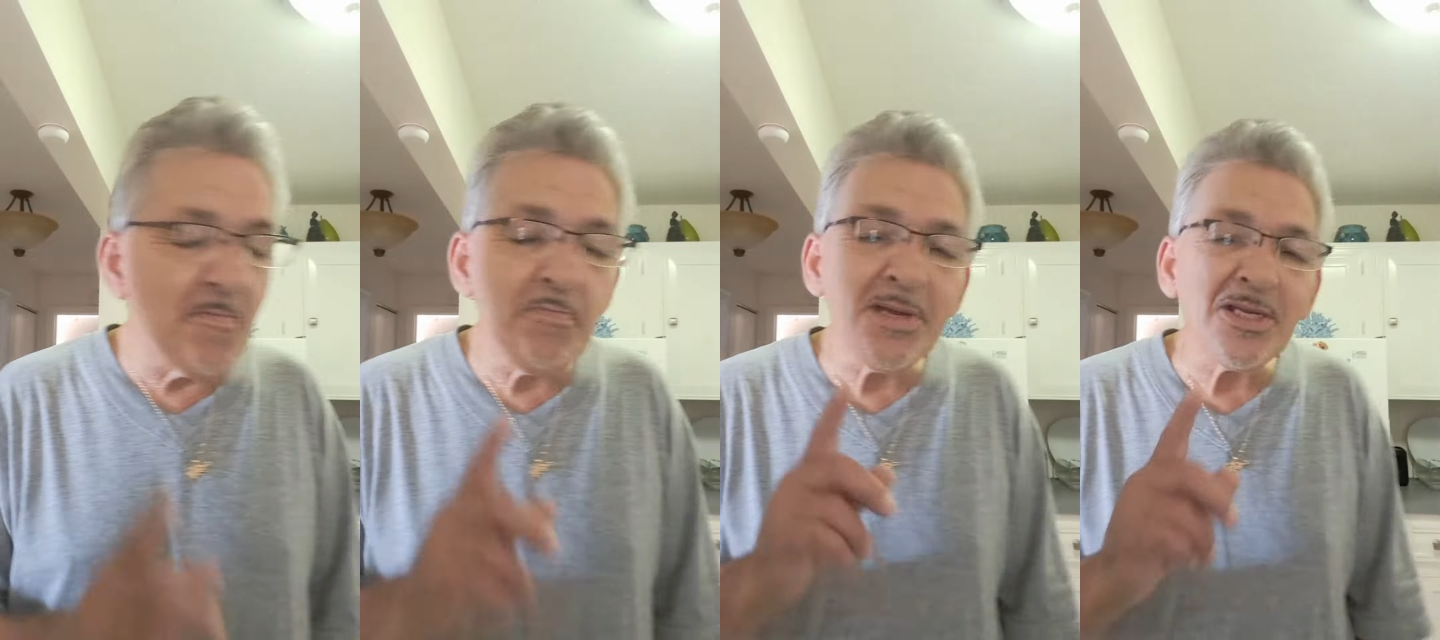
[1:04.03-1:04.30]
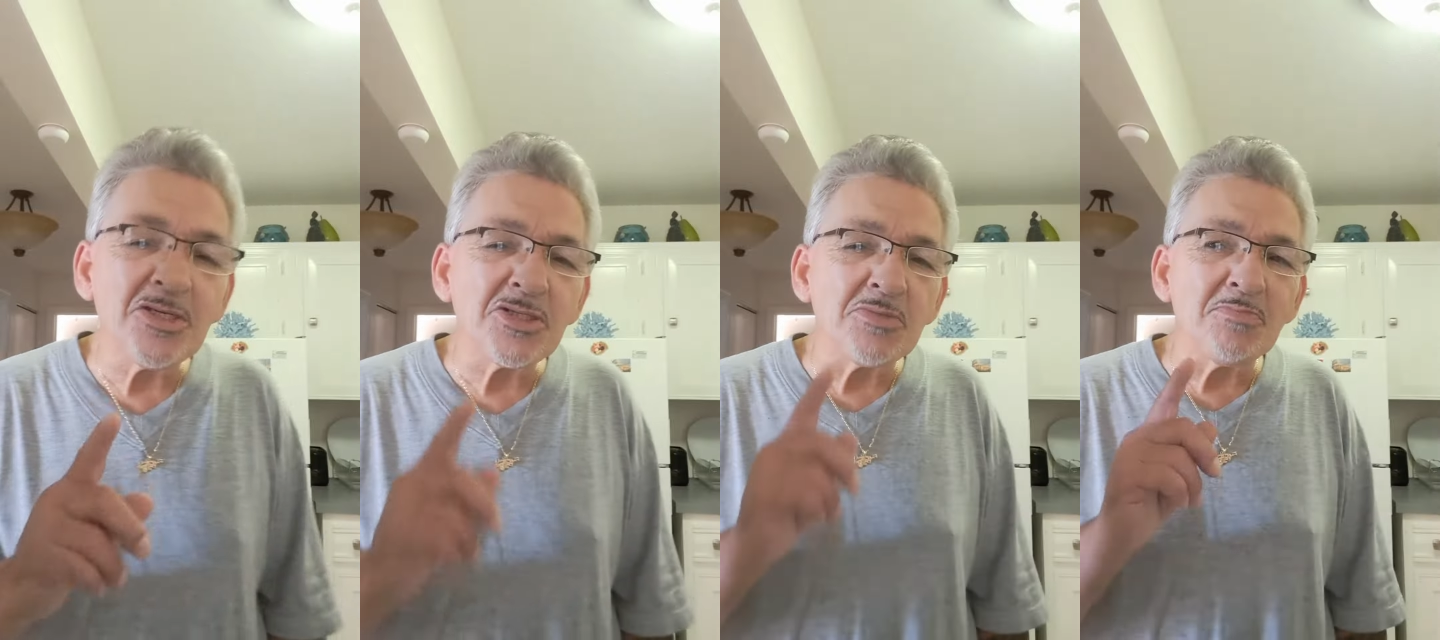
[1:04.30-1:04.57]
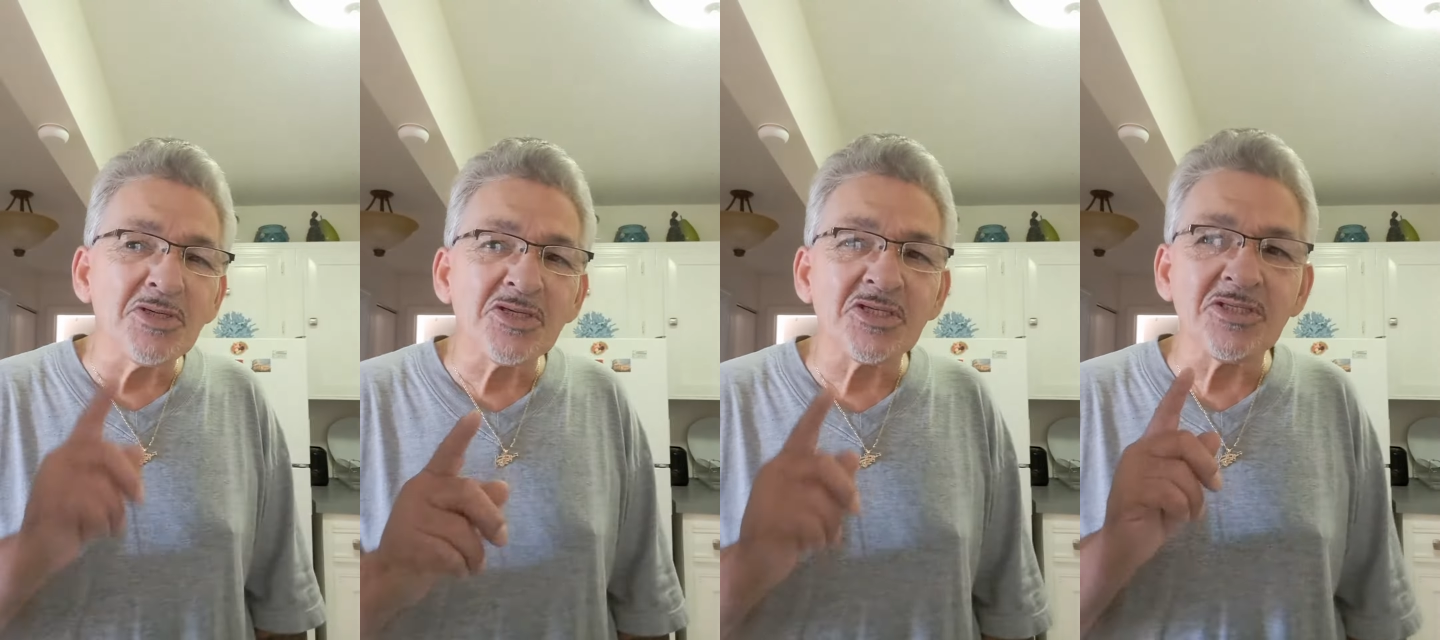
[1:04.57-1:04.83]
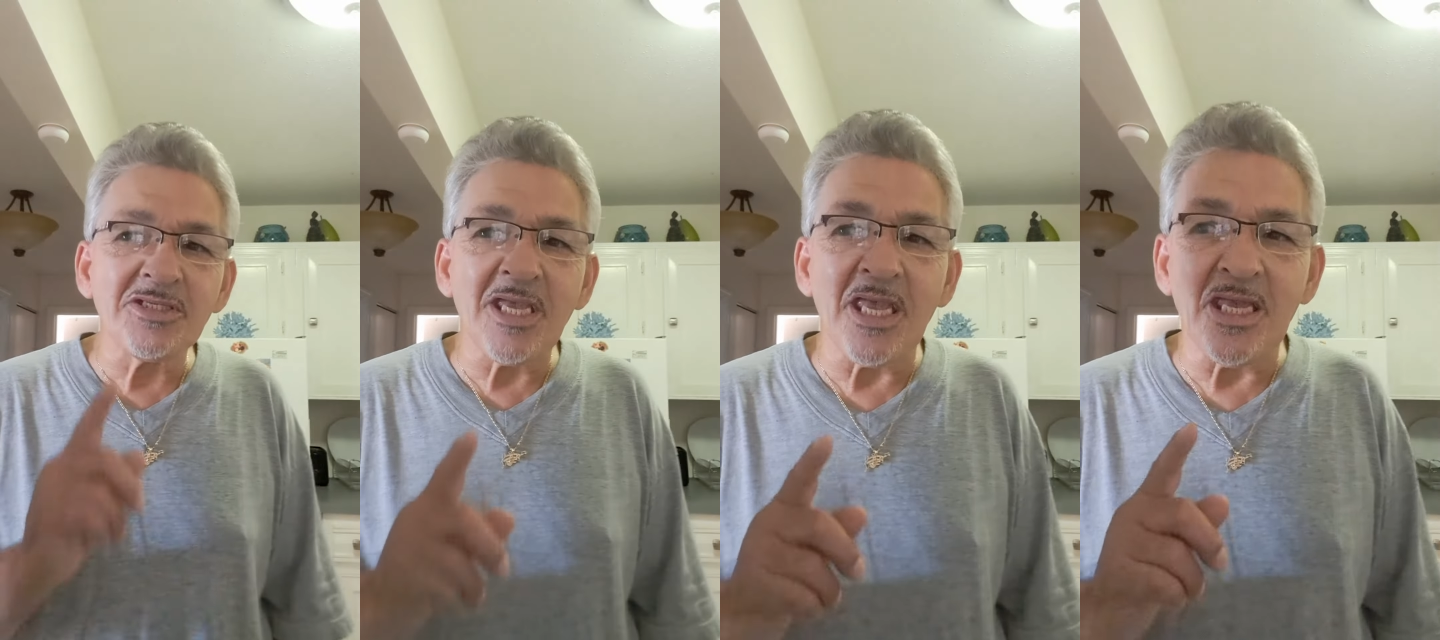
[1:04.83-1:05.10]
biggest
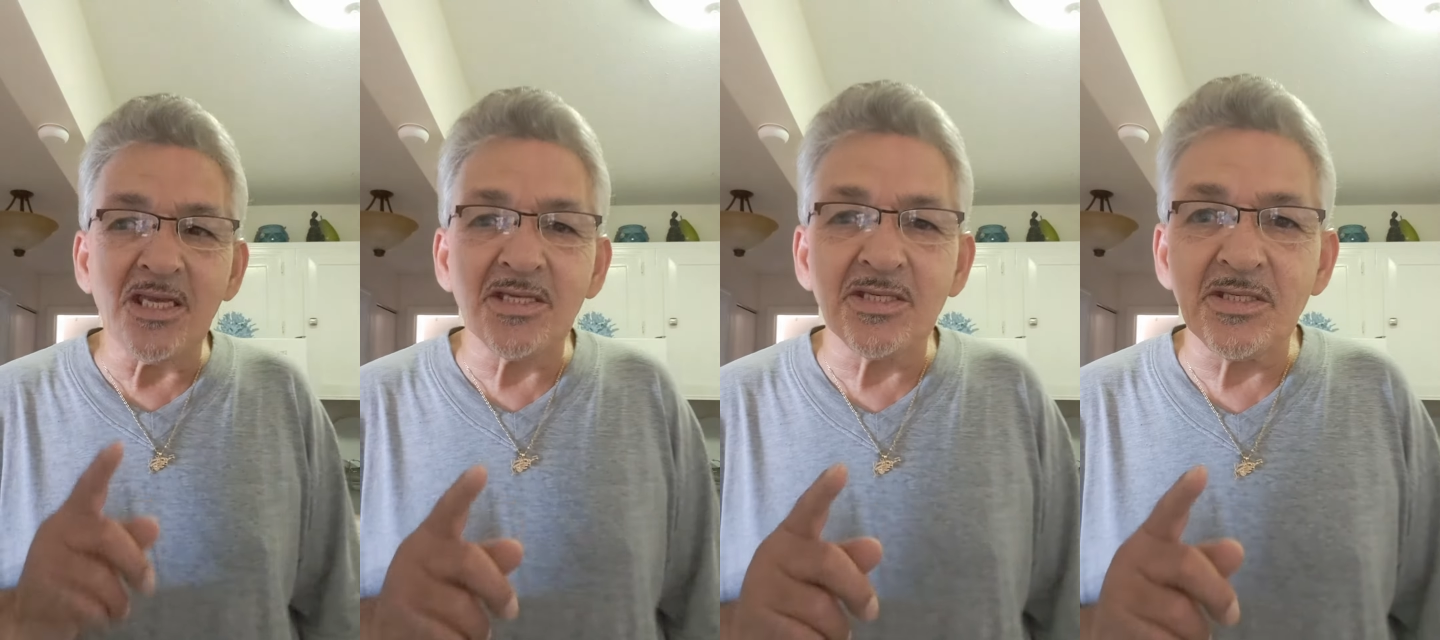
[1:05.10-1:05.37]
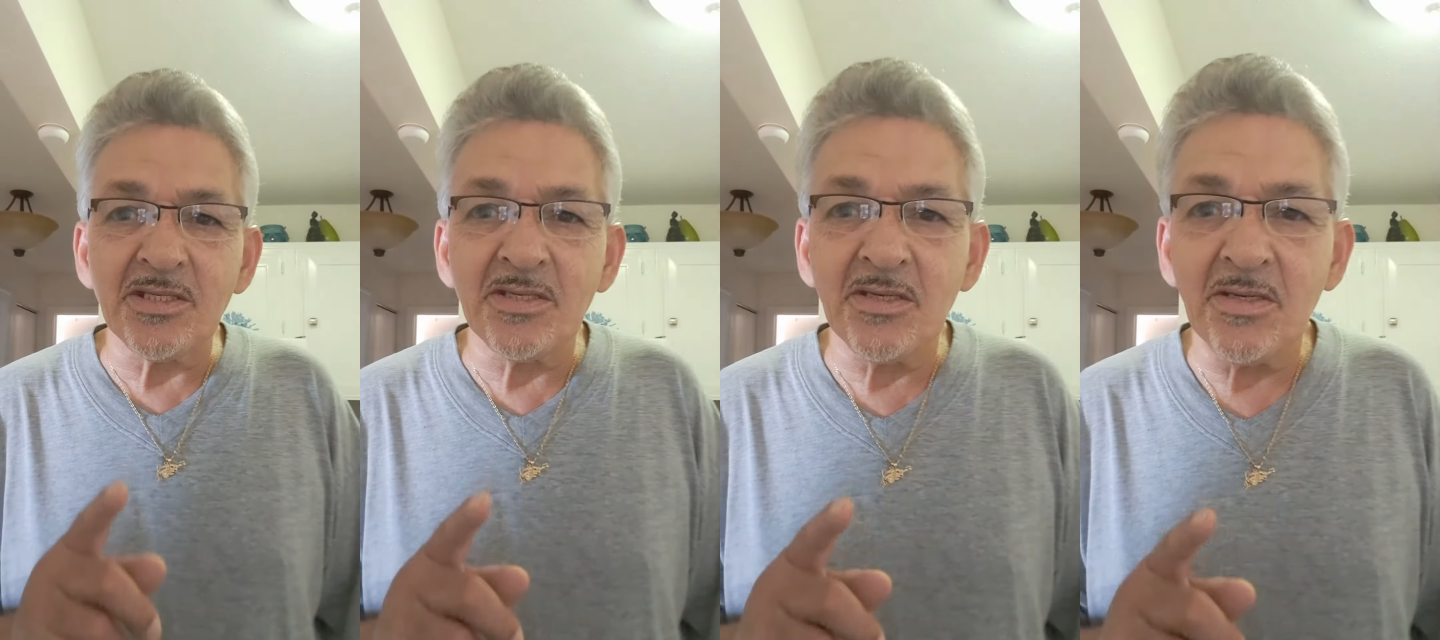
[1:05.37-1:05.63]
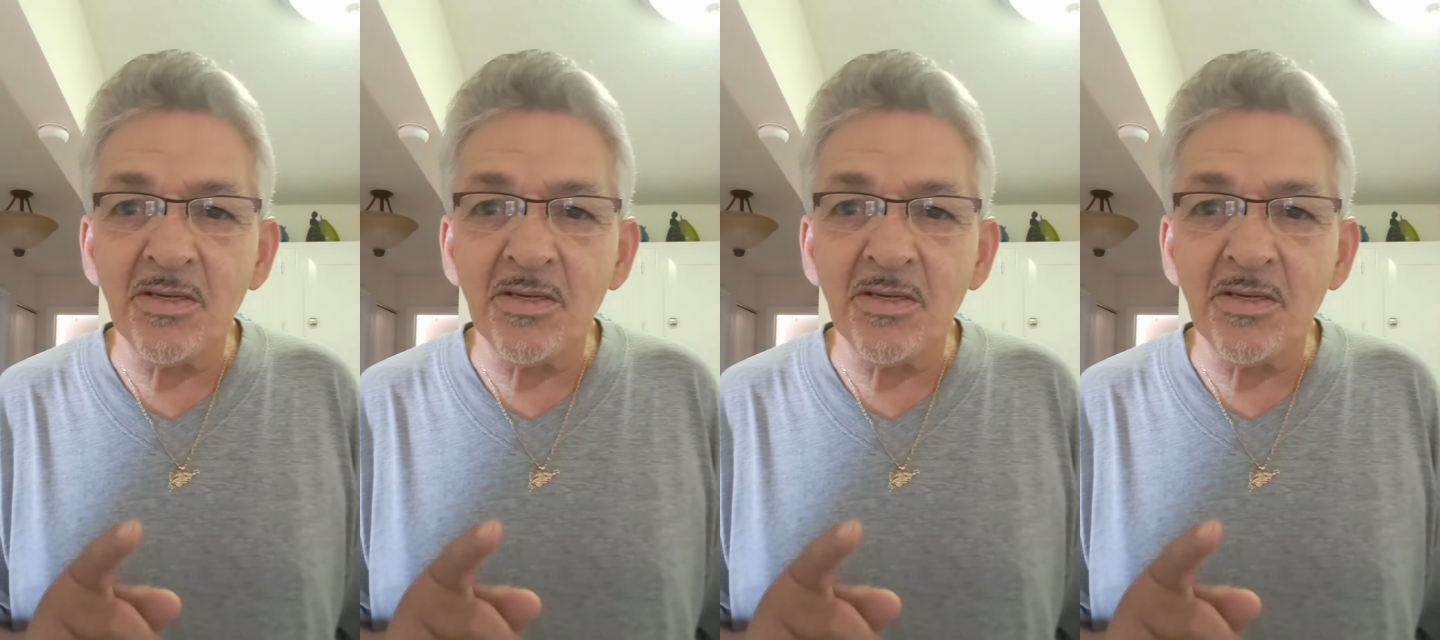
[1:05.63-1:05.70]
mistakes